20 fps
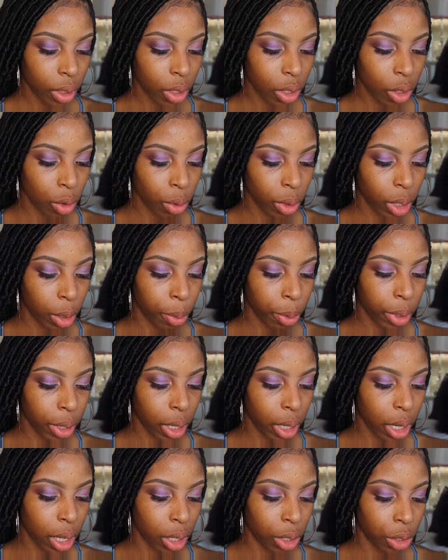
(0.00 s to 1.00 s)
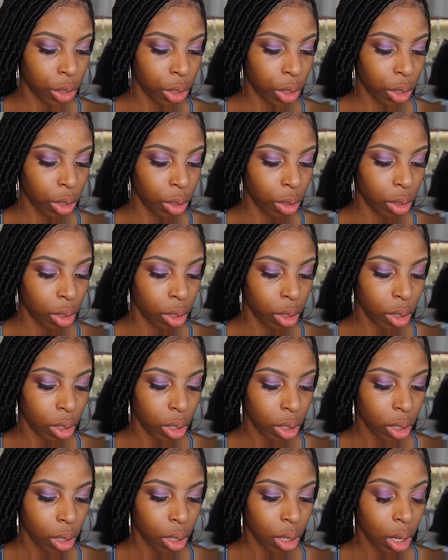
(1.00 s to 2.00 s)
It's a really pretty color too.
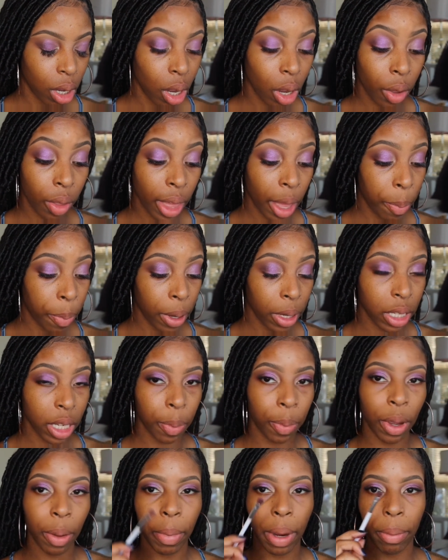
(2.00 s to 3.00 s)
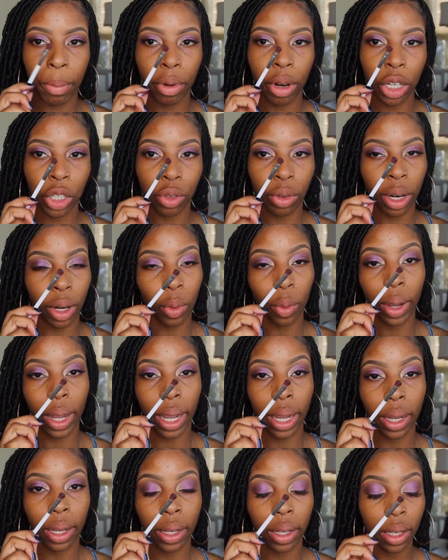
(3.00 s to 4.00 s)
Oh, that picked up on my brush right
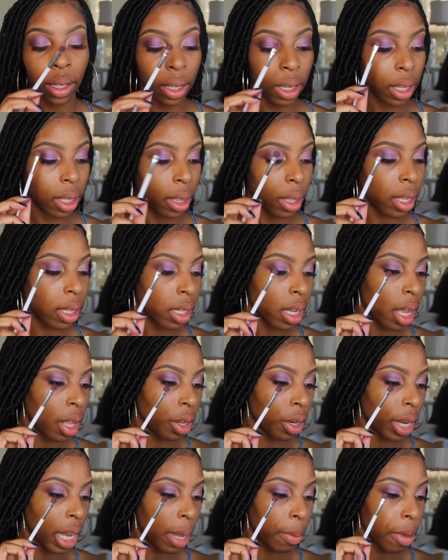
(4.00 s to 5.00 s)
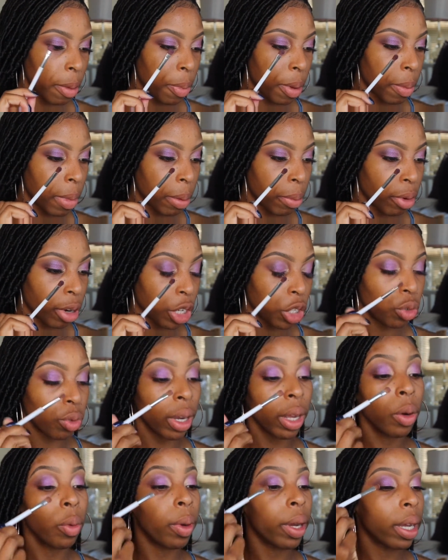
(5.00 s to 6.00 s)
away. This color came up on my brush
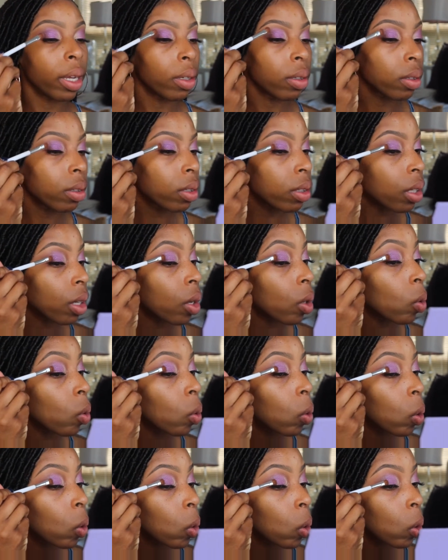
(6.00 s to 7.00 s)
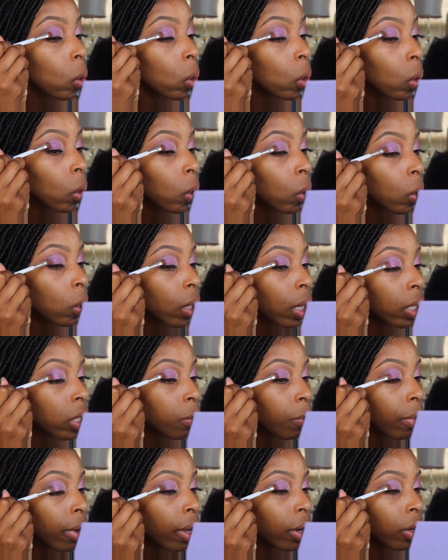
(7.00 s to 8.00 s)
right away, so
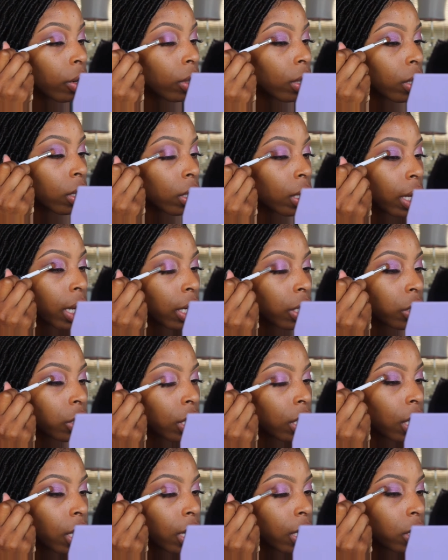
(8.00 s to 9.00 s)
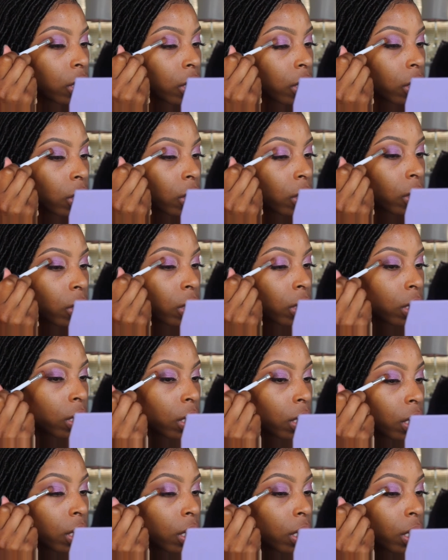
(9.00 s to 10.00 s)
that's better than the last shade that I just used.
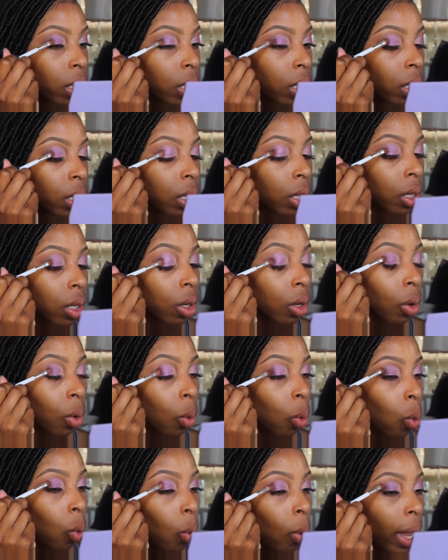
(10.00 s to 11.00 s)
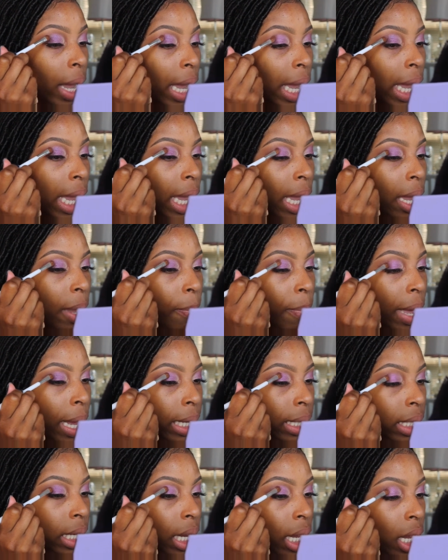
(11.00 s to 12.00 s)
Way
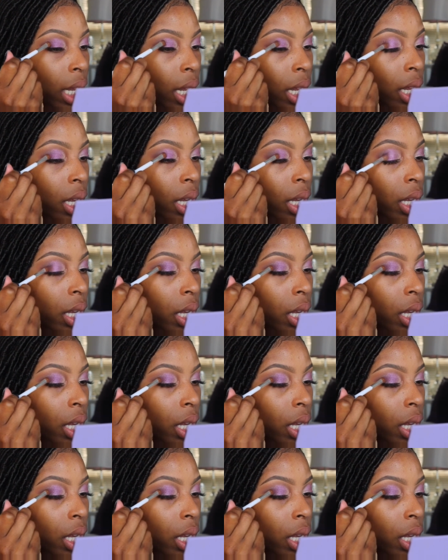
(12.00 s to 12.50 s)
better.